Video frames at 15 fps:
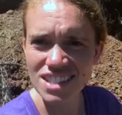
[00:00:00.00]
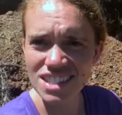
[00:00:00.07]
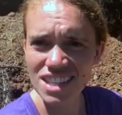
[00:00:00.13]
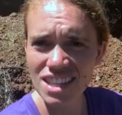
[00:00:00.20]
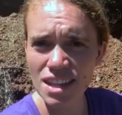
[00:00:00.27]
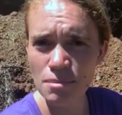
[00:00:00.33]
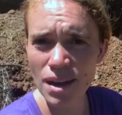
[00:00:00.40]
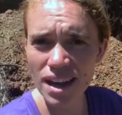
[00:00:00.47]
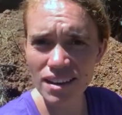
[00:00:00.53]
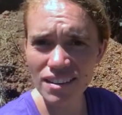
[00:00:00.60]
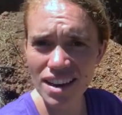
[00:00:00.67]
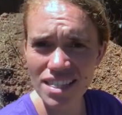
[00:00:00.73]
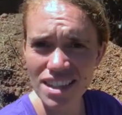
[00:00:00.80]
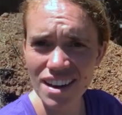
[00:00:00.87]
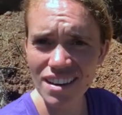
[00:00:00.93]
see in the
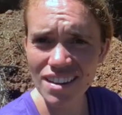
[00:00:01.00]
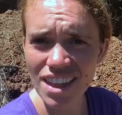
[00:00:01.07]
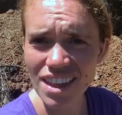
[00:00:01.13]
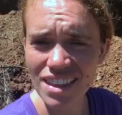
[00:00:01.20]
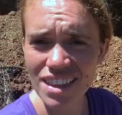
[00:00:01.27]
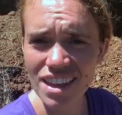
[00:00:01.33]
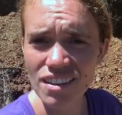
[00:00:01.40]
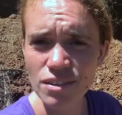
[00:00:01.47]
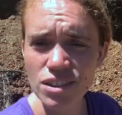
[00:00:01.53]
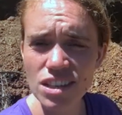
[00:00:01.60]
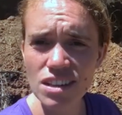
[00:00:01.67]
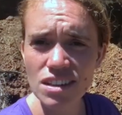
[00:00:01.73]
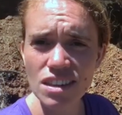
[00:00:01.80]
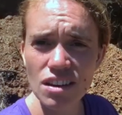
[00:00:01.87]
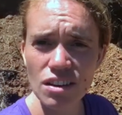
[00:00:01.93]
background there that they're
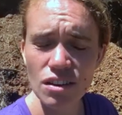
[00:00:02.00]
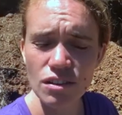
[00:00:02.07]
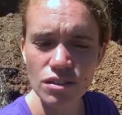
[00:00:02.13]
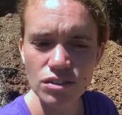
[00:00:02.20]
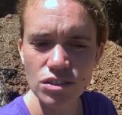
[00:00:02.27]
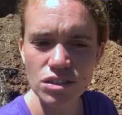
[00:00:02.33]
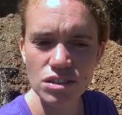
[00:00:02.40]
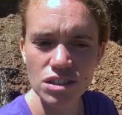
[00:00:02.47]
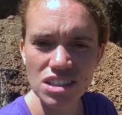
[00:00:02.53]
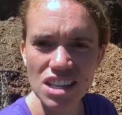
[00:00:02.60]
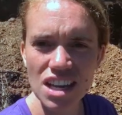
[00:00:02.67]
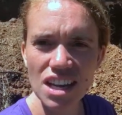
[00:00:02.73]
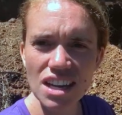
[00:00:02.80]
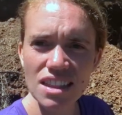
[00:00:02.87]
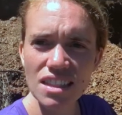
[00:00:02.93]

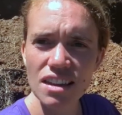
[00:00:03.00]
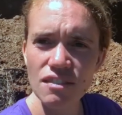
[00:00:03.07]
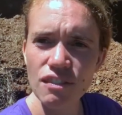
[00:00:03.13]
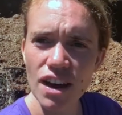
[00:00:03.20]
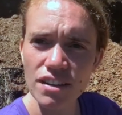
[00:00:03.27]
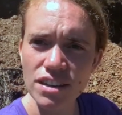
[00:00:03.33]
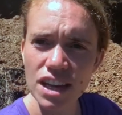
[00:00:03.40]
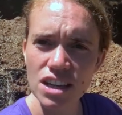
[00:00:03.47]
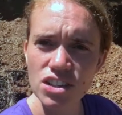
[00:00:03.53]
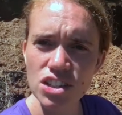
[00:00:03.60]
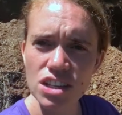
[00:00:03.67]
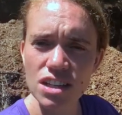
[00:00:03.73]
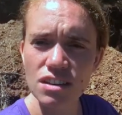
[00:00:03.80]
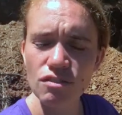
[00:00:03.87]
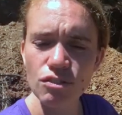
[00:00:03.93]
digging the
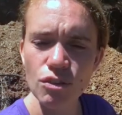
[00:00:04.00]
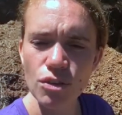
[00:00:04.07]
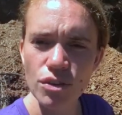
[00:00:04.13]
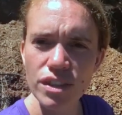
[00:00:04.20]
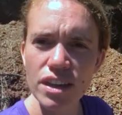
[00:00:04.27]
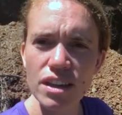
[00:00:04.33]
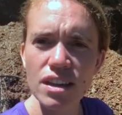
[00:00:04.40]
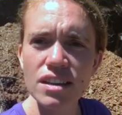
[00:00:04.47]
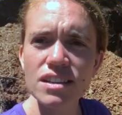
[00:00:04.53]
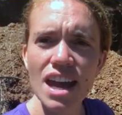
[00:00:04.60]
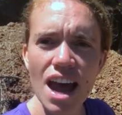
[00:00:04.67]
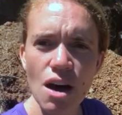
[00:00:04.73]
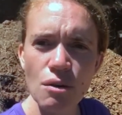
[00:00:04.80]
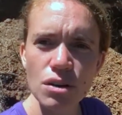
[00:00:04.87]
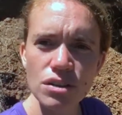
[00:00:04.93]
foundation for the
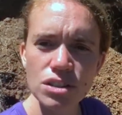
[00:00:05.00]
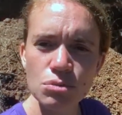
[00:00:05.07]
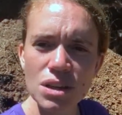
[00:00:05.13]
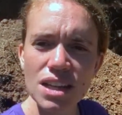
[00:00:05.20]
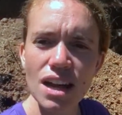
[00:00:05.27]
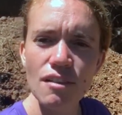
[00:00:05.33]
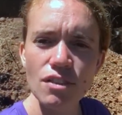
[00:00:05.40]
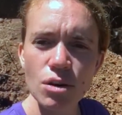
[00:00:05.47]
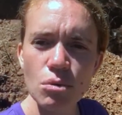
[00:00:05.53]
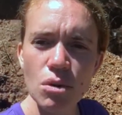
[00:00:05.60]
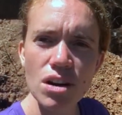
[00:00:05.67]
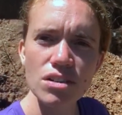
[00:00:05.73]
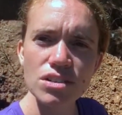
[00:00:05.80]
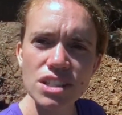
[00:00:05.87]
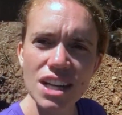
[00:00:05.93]
tower so we can have our
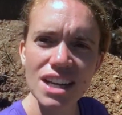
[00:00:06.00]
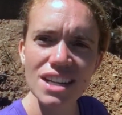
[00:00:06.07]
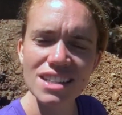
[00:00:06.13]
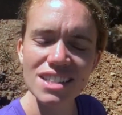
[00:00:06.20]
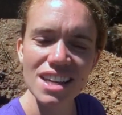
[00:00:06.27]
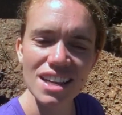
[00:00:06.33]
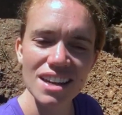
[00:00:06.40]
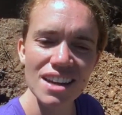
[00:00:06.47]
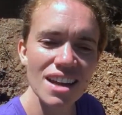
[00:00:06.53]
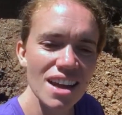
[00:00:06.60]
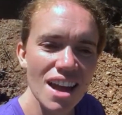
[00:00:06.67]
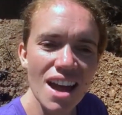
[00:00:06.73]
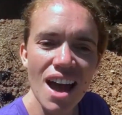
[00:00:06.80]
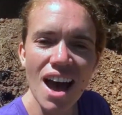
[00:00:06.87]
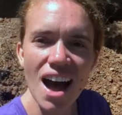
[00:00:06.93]
water tanks. And
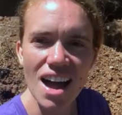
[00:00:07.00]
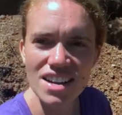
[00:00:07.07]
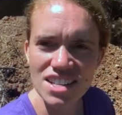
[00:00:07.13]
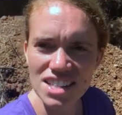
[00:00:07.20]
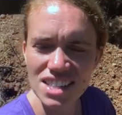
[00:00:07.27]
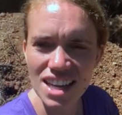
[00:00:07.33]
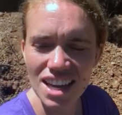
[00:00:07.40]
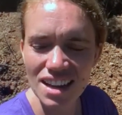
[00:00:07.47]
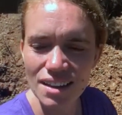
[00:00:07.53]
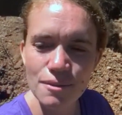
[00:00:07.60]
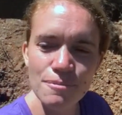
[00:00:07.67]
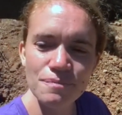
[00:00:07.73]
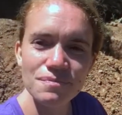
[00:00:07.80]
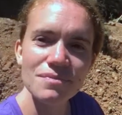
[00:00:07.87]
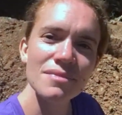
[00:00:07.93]
I just can't
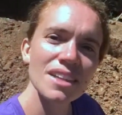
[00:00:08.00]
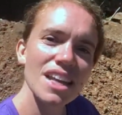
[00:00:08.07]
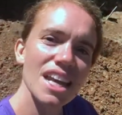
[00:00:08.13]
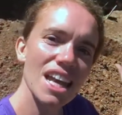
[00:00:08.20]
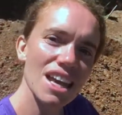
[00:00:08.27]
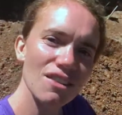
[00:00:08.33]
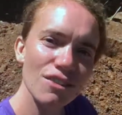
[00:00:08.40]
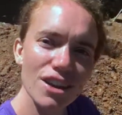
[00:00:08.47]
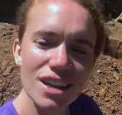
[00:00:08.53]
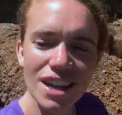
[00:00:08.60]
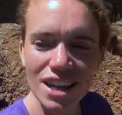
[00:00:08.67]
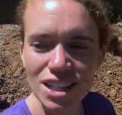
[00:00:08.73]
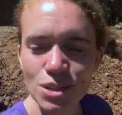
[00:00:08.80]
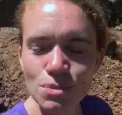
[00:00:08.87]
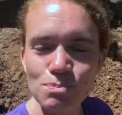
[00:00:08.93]
even
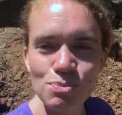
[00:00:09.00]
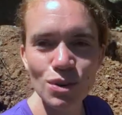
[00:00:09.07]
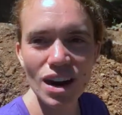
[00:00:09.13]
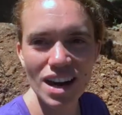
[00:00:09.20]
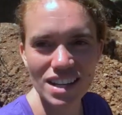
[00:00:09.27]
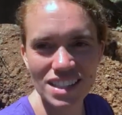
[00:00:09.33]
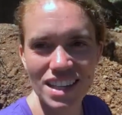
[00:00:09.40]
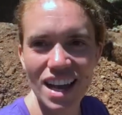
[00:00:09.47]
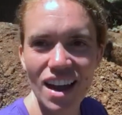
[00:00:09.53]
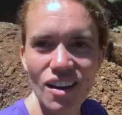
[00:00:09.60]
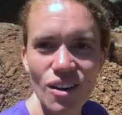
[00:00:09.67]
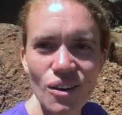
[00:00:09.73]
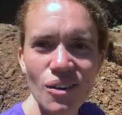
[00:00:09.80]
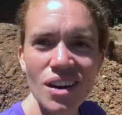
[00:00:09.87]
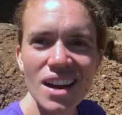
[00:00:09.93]
express
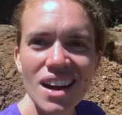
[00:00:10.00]
how